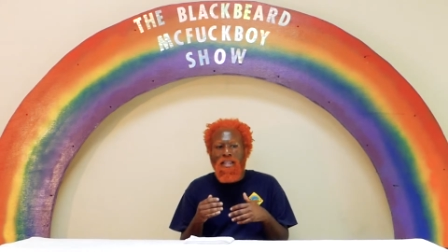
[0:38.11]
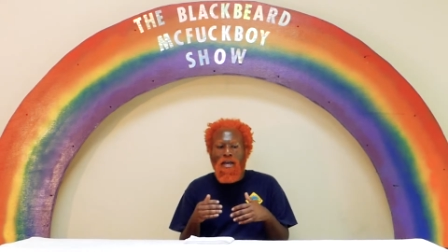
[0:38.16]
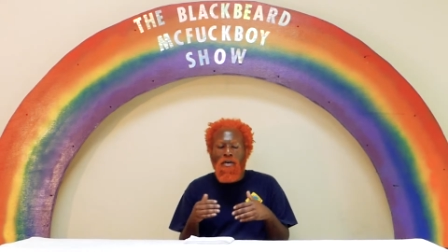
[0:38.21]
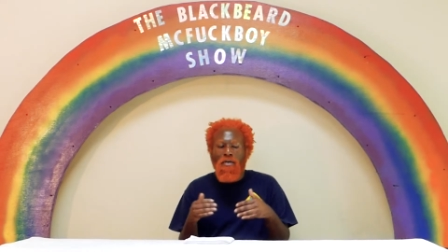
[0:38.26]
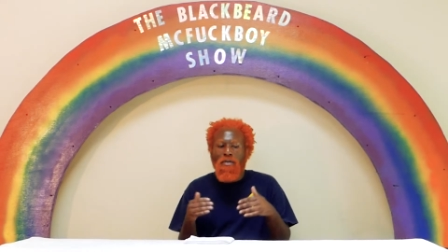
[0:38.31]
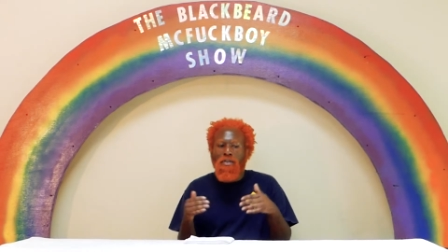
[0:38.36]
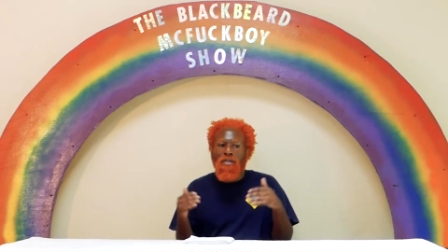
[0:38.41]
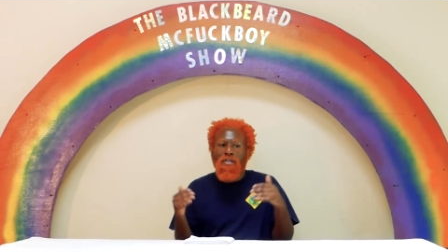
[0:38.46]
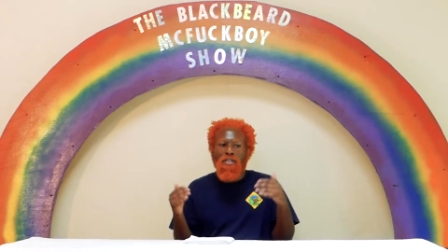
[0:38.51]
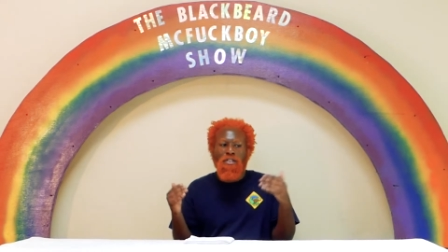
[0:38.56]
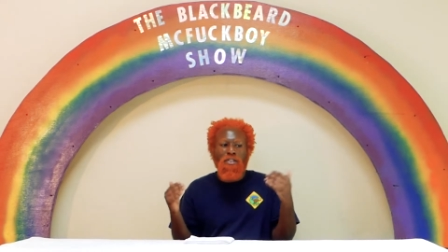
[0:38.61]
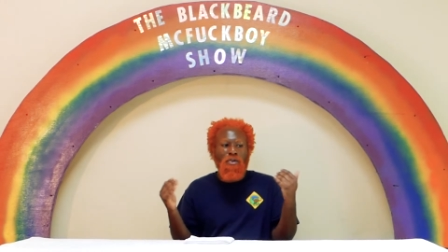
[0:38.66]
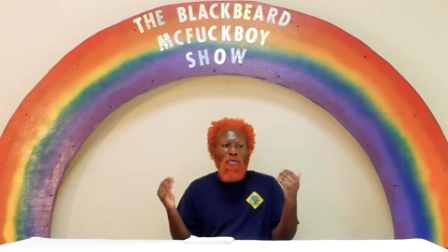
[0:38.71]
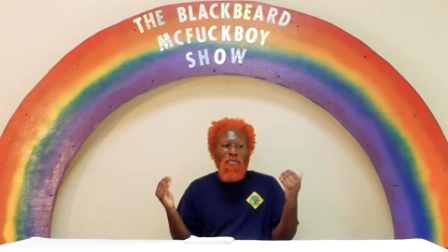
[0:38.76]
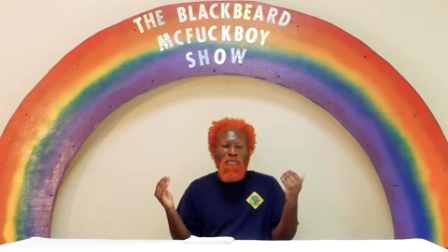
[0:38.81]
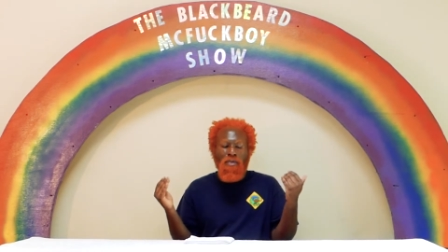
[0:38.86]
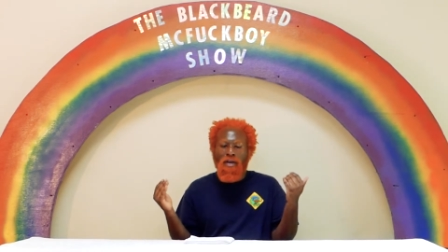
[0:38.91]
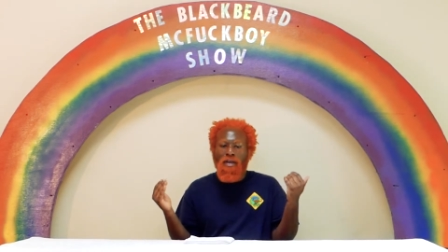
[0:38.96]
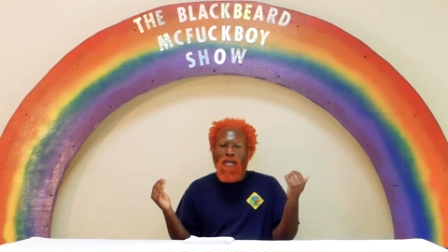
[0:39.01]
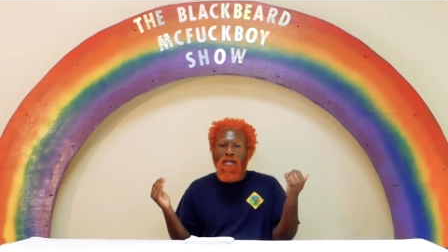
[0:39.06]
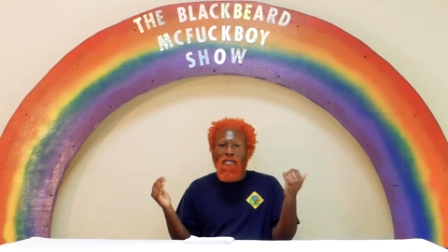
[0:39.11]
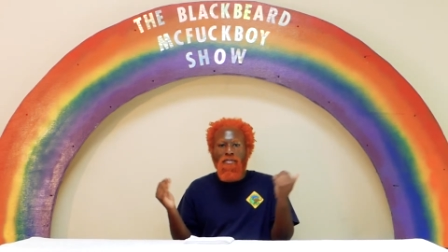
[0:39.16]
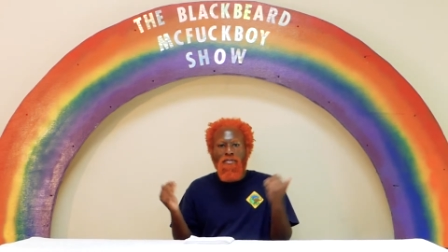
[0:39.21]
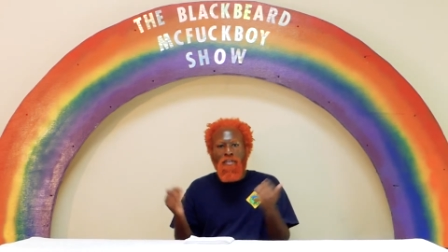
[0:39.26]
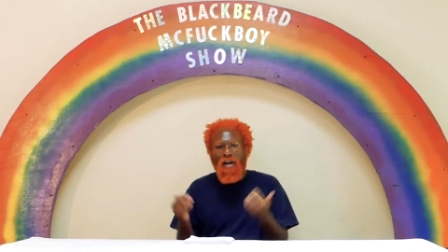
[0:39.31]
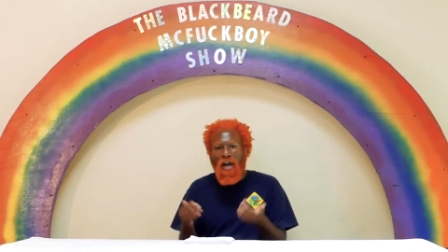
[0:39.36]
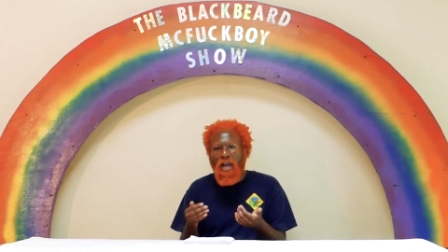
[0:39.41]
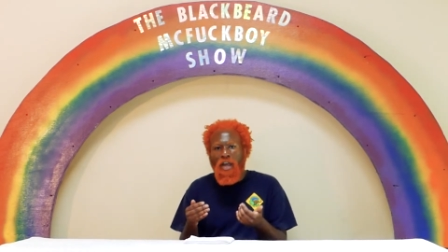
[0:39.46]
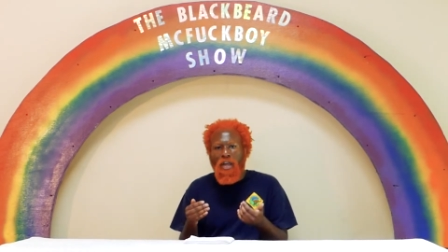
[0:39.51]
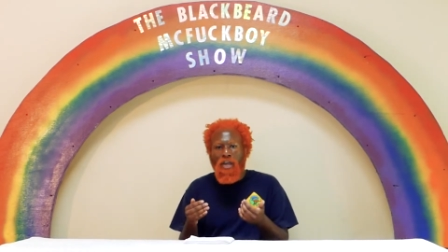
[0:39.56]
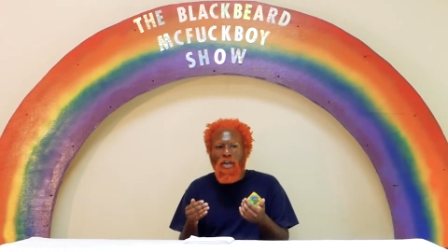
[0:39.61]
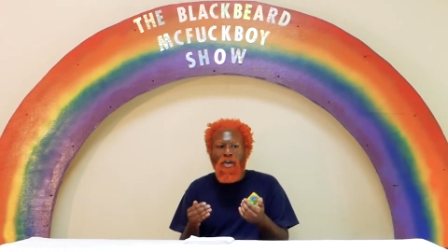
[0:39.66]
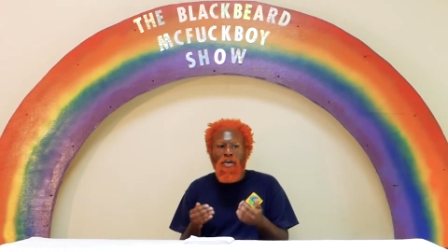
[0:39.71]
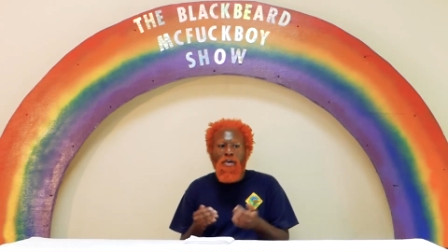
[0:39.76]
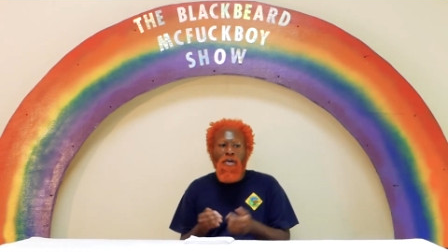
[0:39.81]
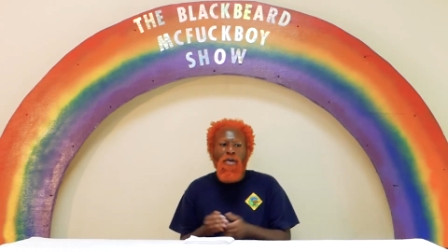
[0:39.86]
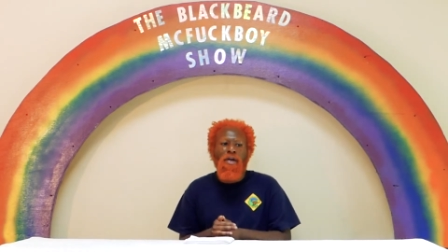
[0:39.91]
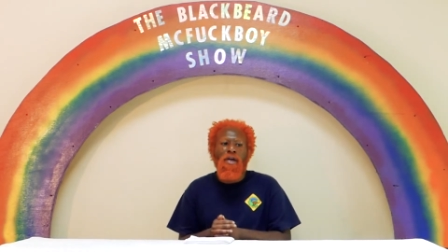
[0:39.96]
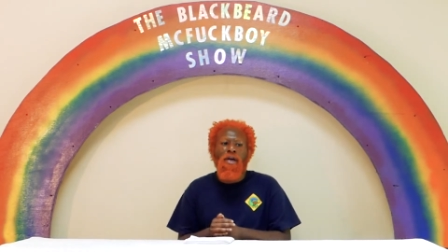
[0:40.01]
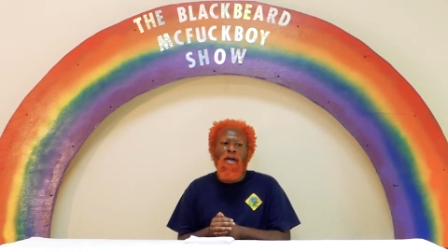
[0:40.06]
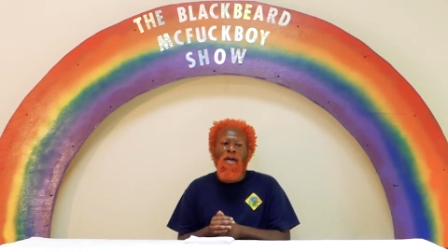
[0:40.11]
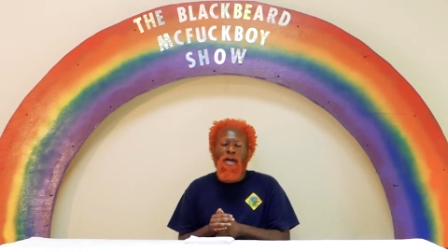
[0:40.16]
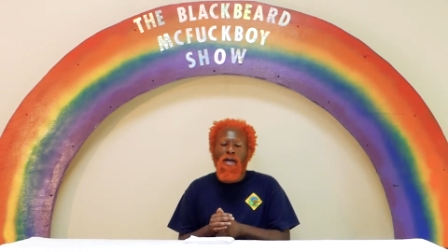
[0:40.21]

that would look so fucking fire.